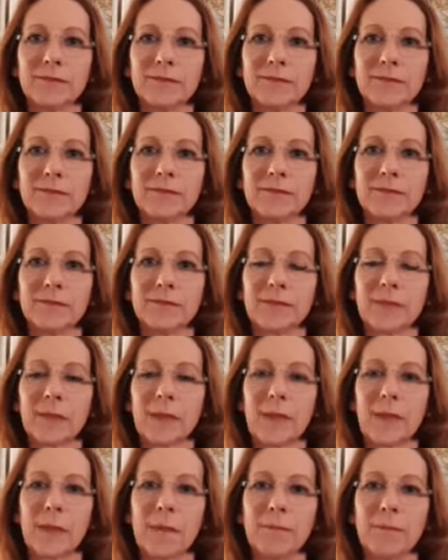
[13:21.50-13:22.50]

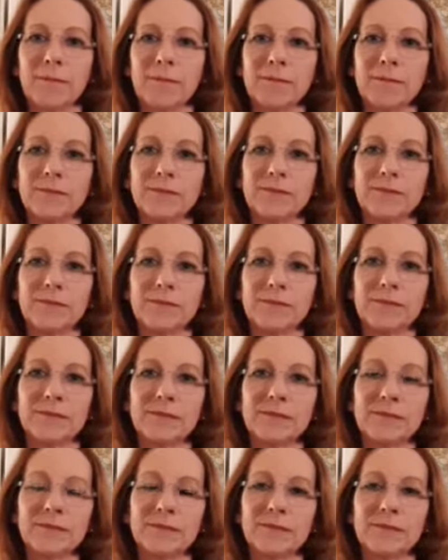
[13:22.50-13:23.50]

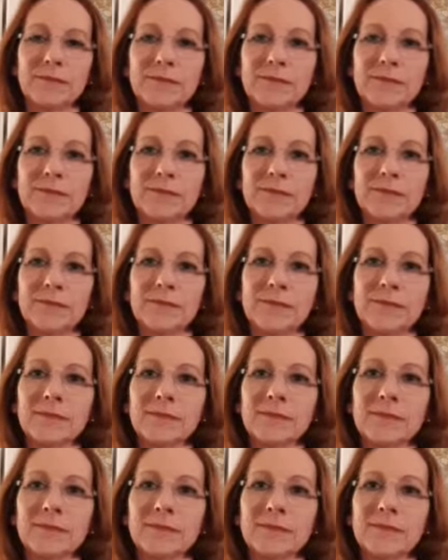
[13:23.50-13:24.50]

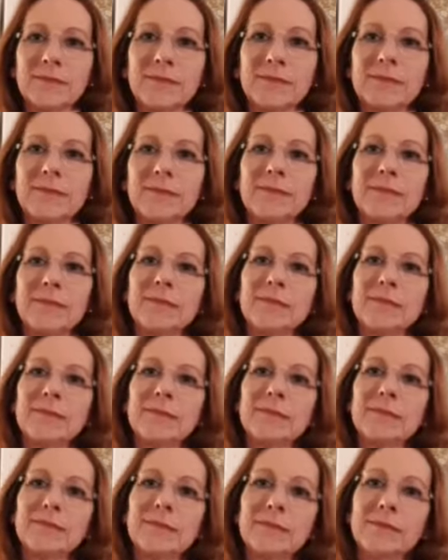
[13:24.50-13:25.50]

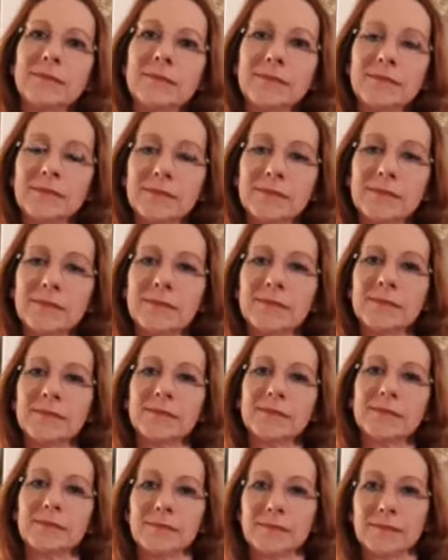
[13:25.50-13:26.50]

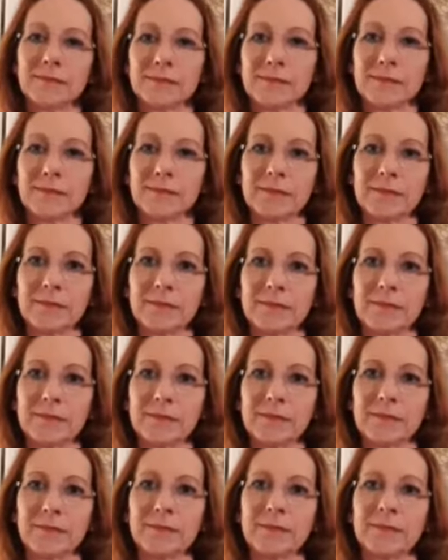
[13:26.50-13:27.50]

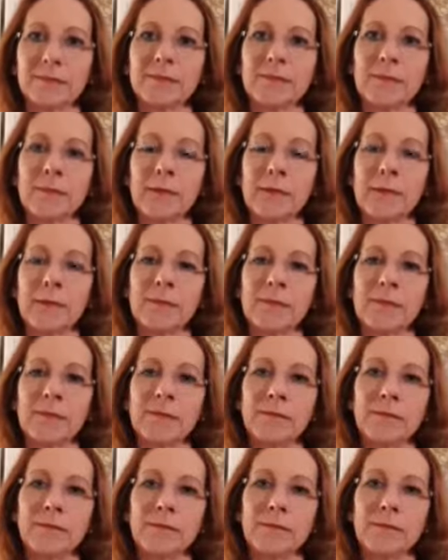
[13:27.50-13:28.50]

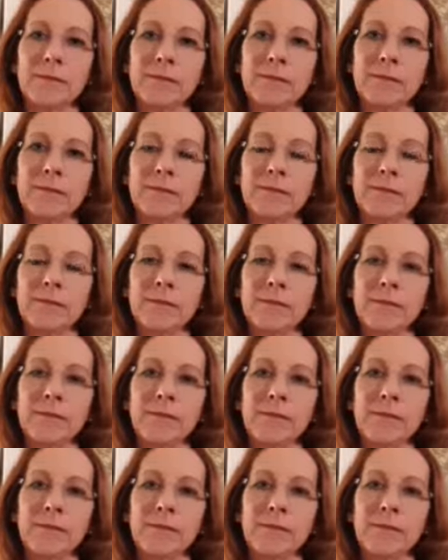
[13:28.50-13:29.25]
The person shown says nothing.